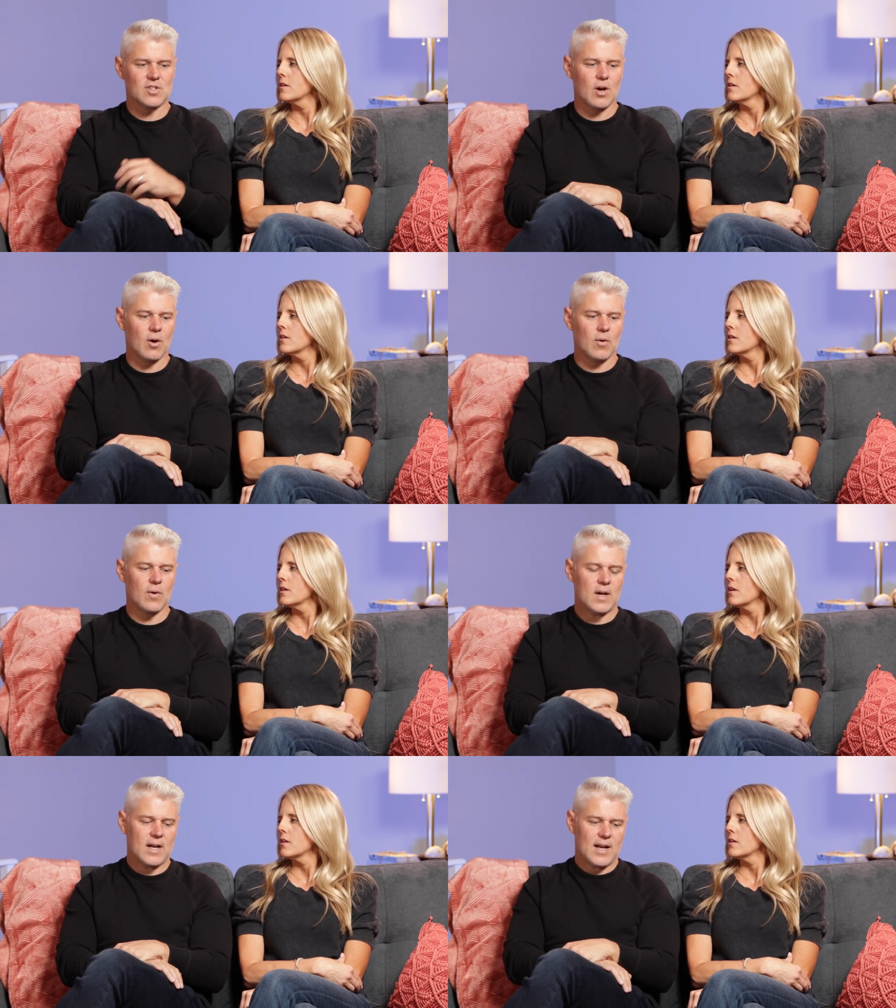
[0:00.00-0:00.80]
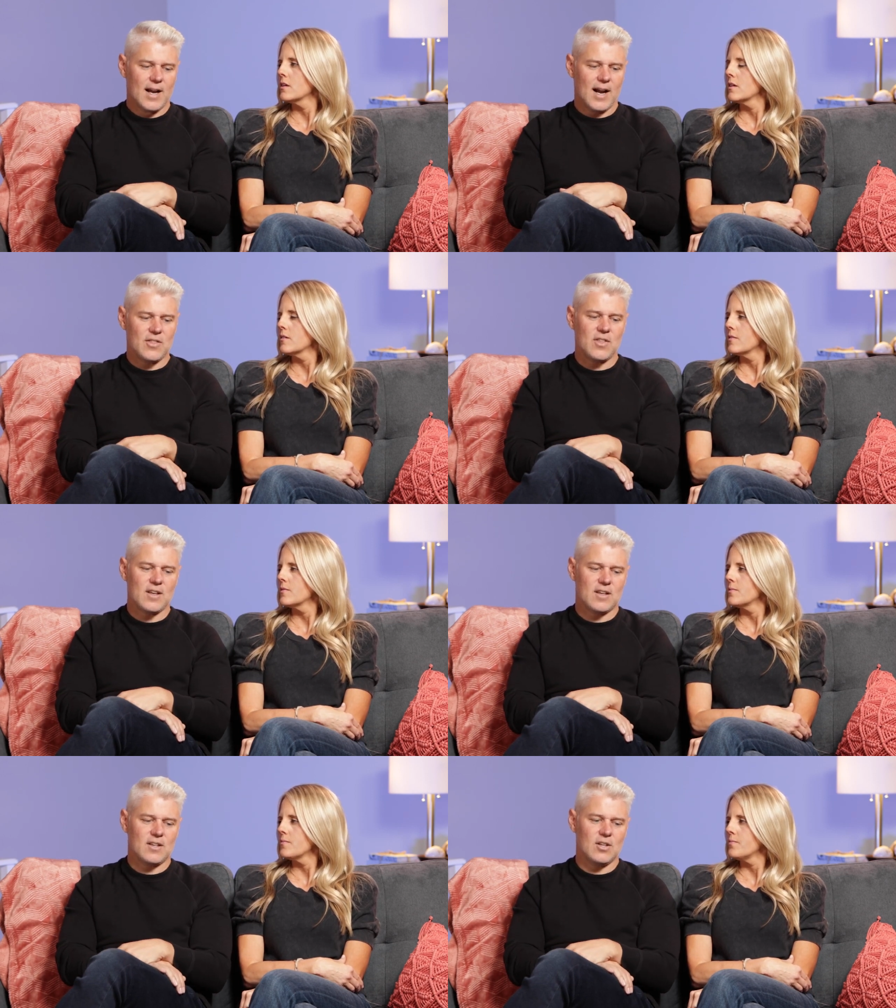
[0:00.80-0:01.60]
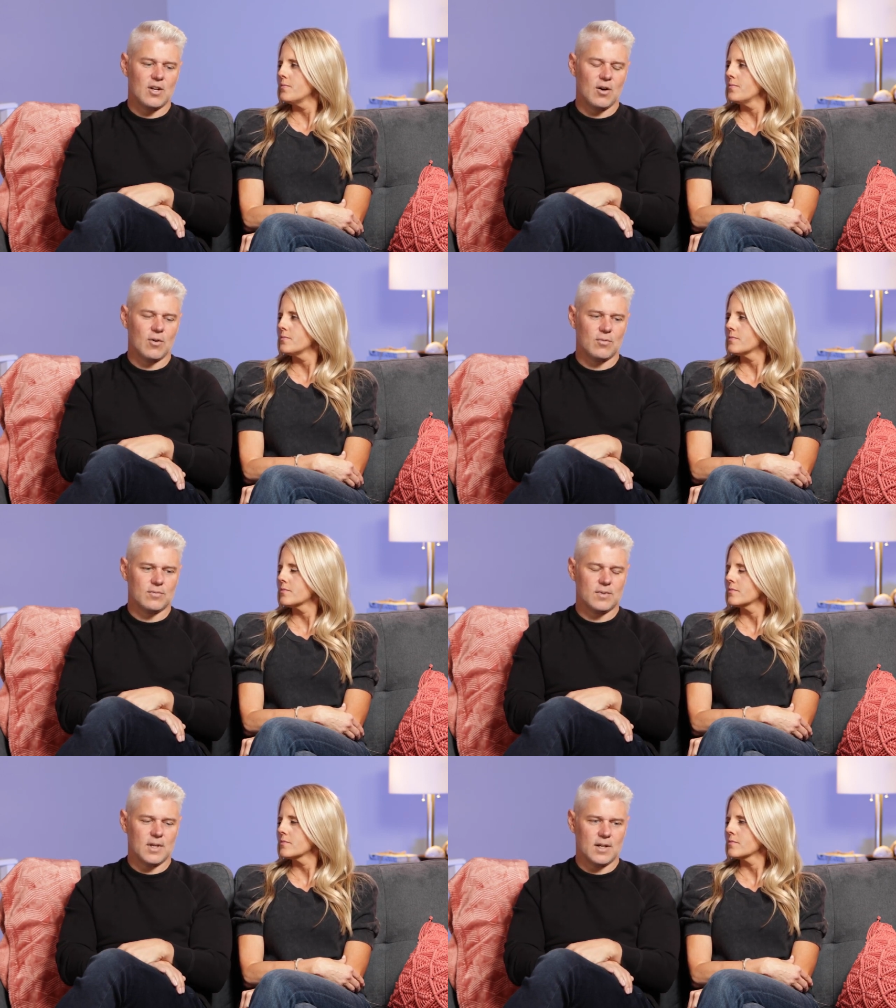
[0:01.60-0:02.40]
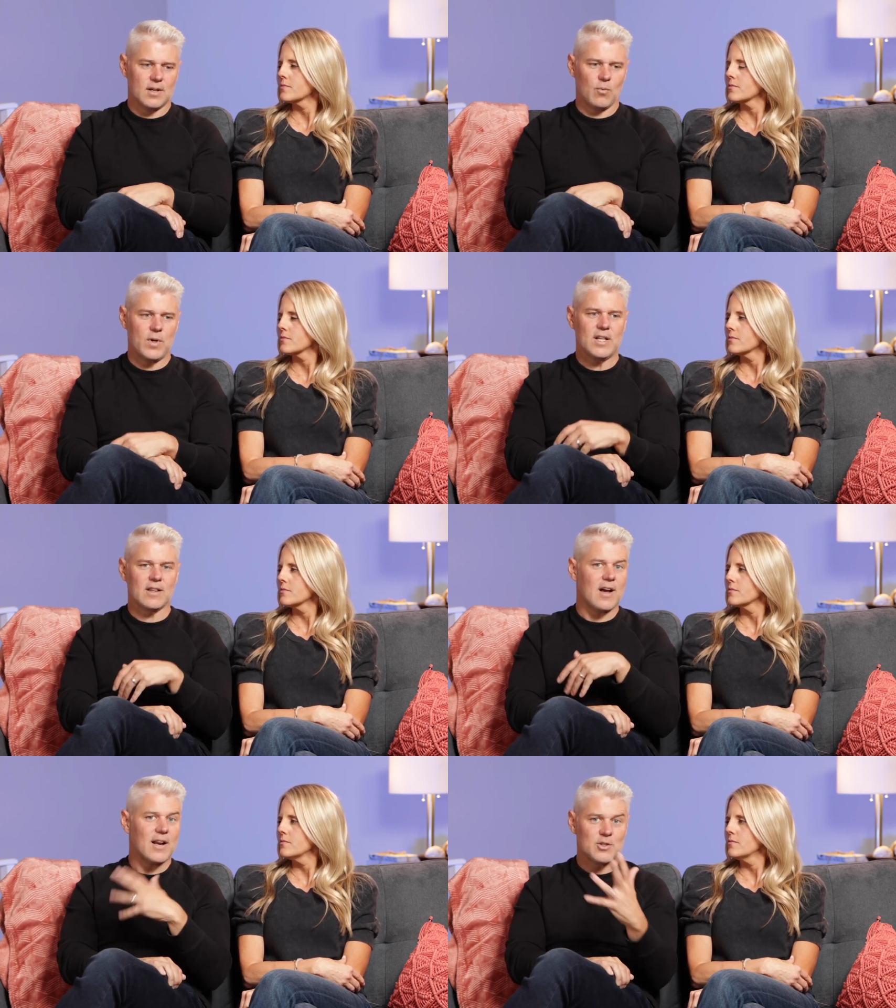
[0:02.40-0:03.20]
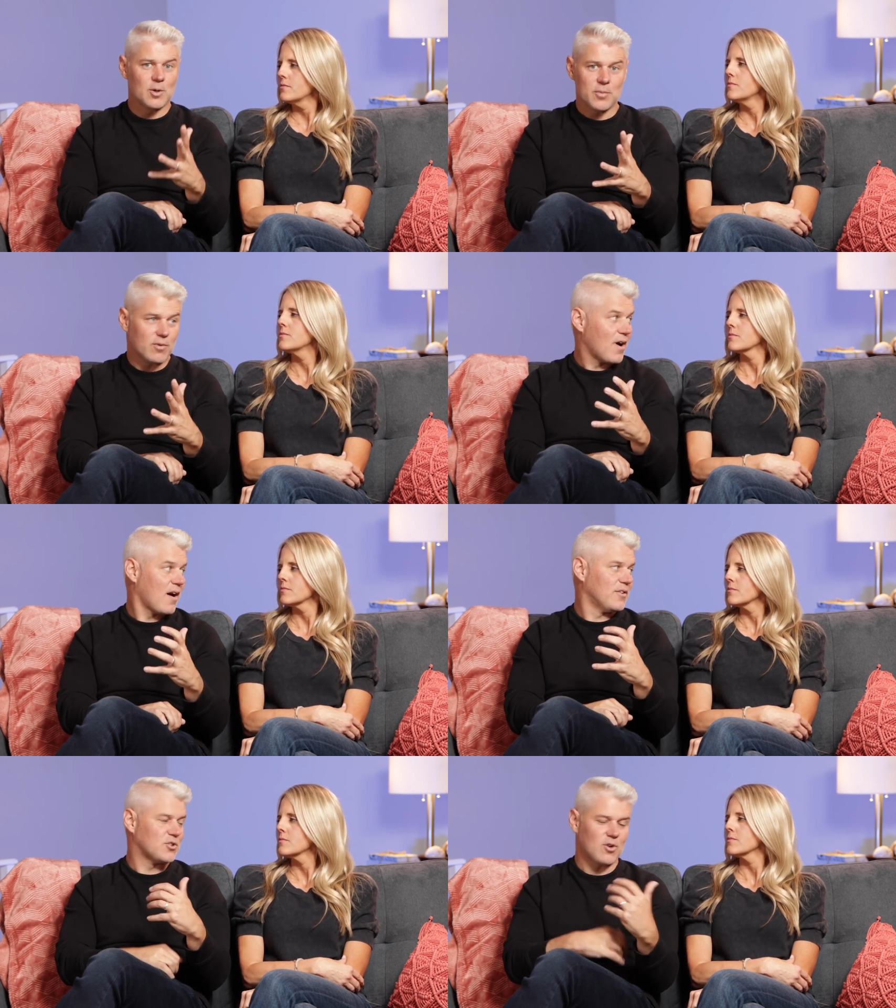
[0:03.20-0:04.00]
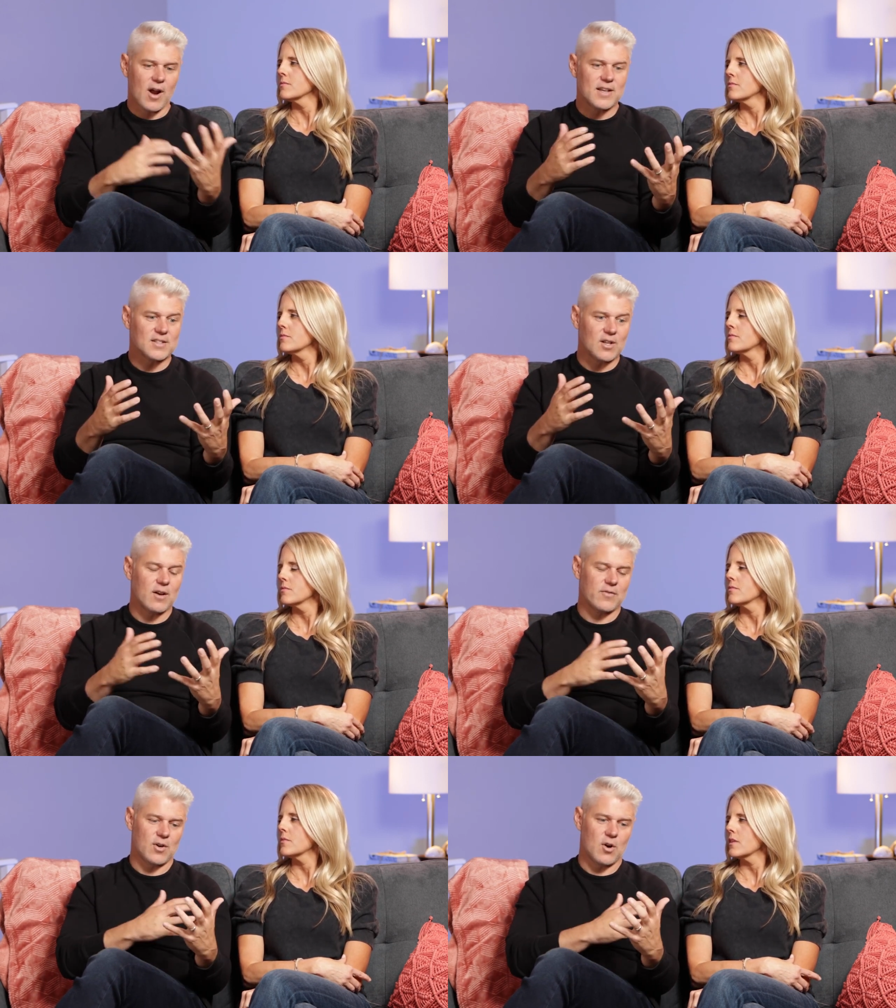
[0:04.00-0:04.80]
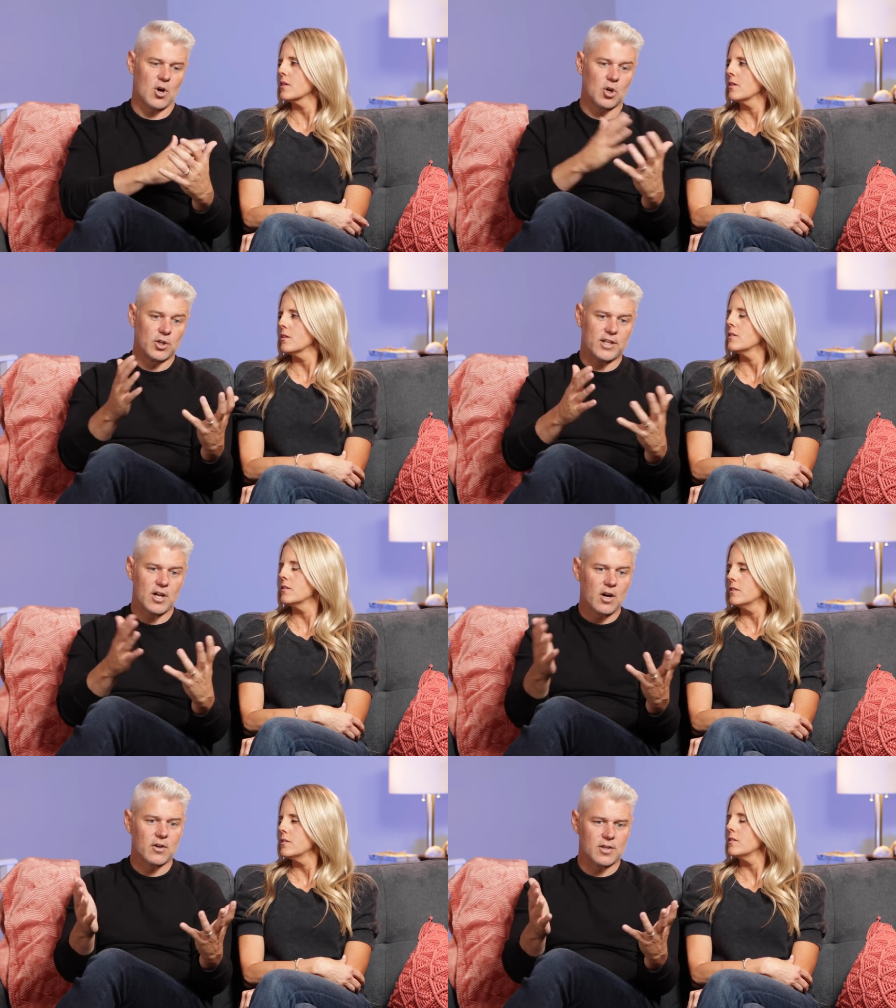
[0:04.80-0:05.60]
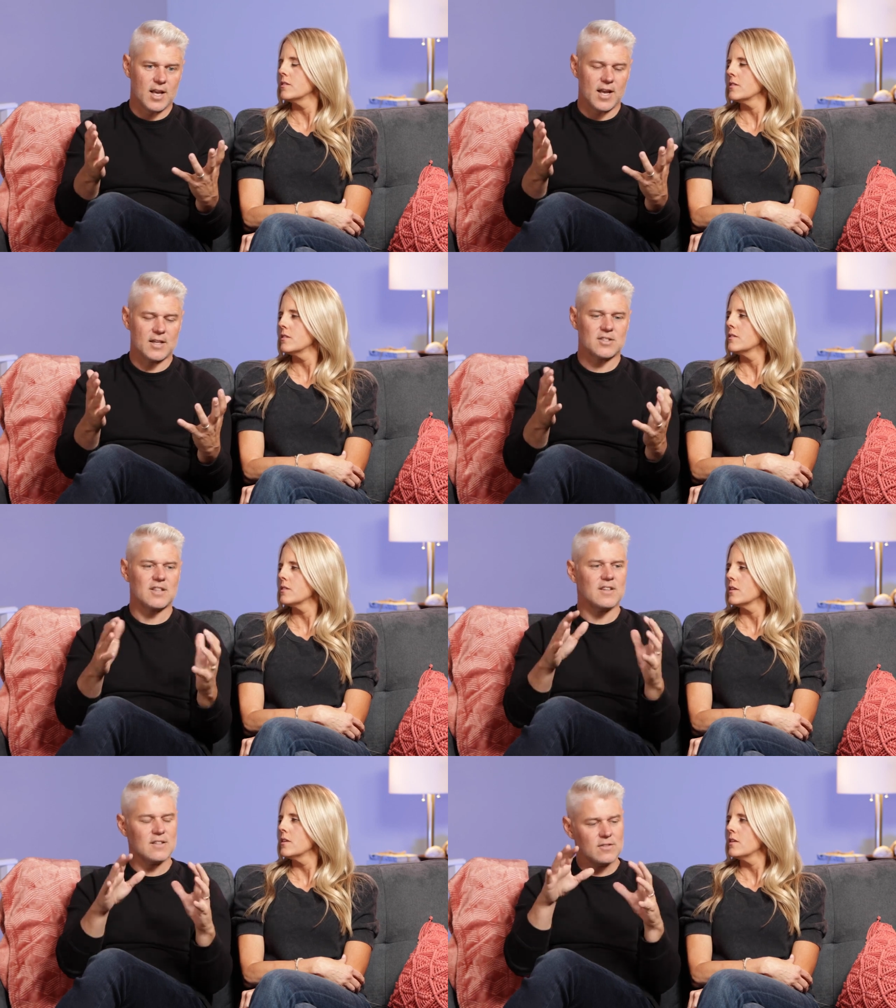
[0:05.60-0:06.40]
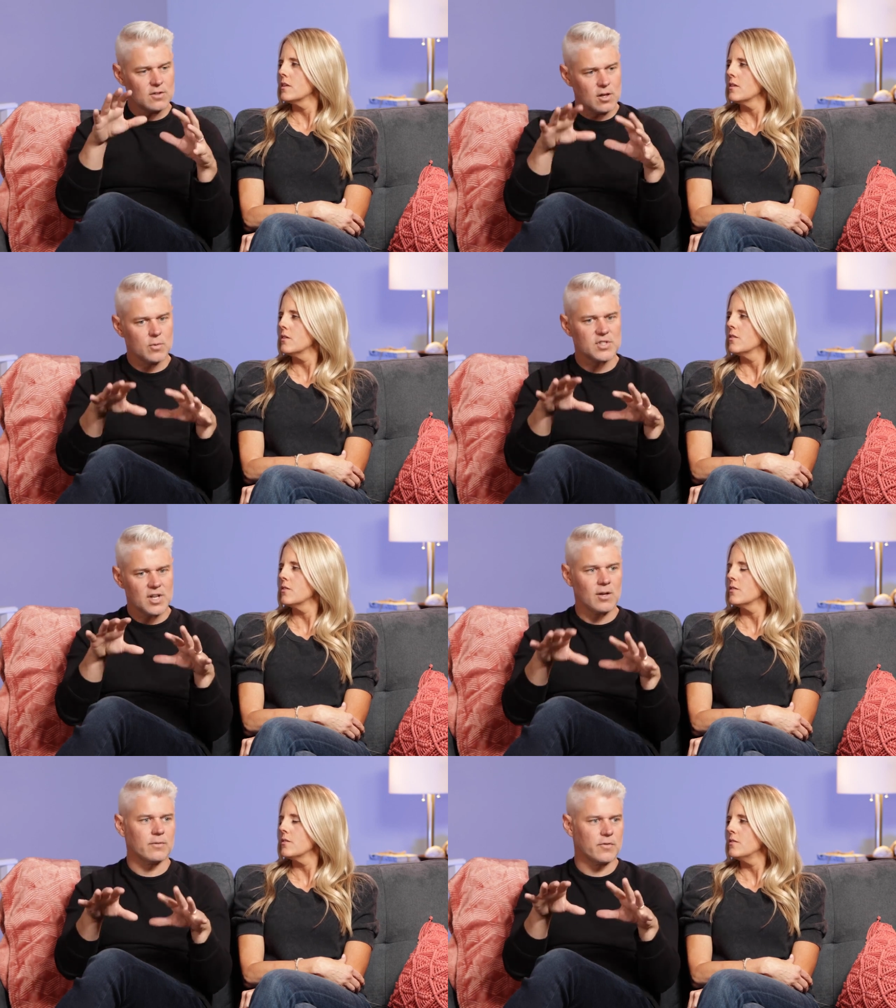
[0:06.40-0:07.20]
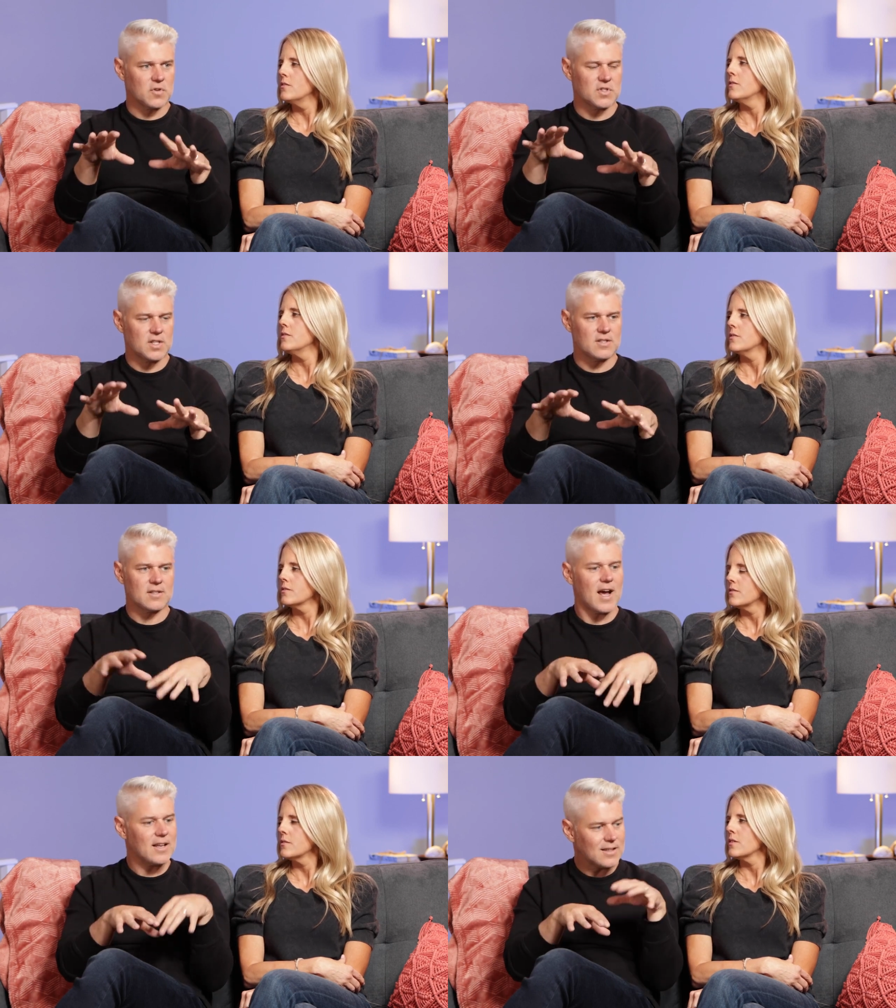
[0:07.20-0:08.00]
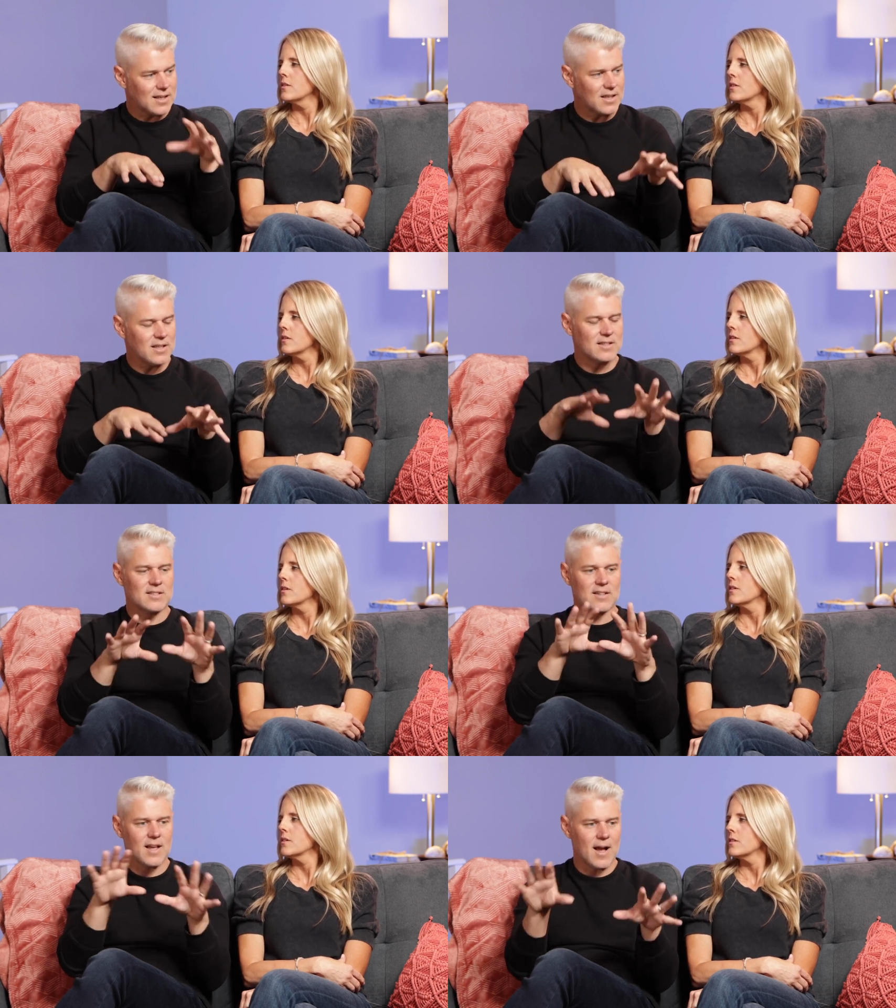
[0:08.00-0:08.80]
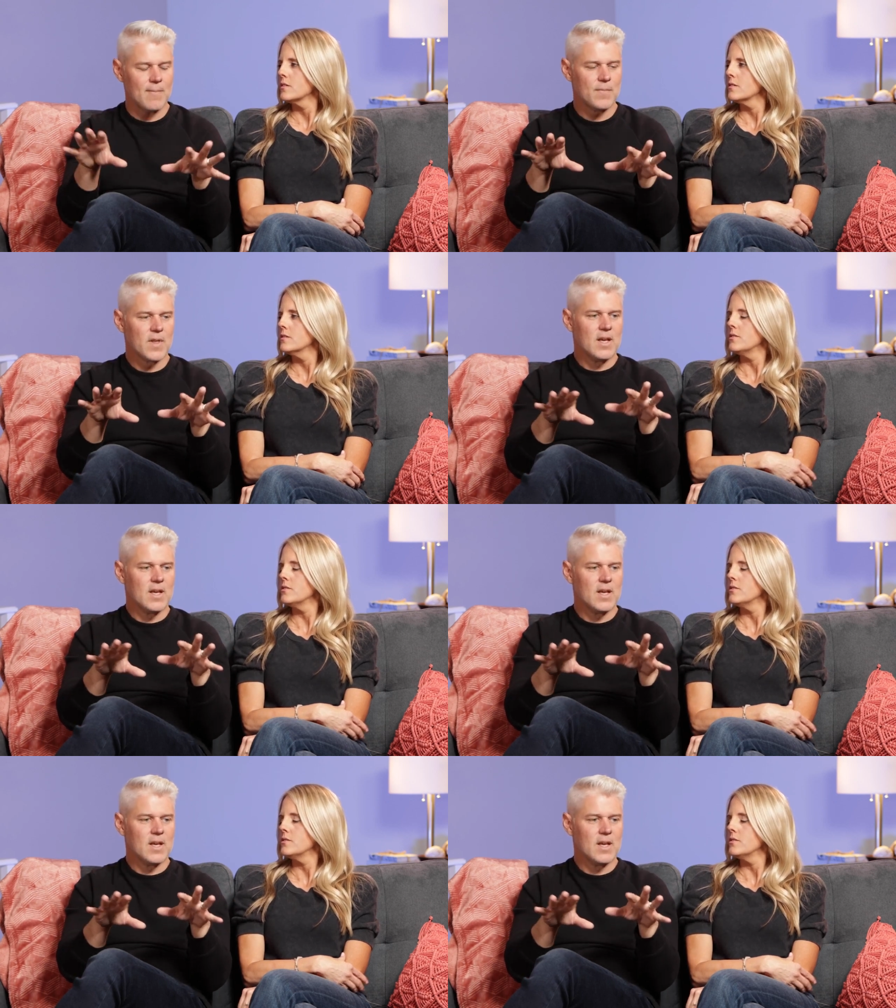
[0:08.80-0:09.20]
Speaker 1: so, I think, you know, uh, we did a lot of jumping around and trying stuff in our early younger days. And then, you know, we settled for a season, had the kids, did that.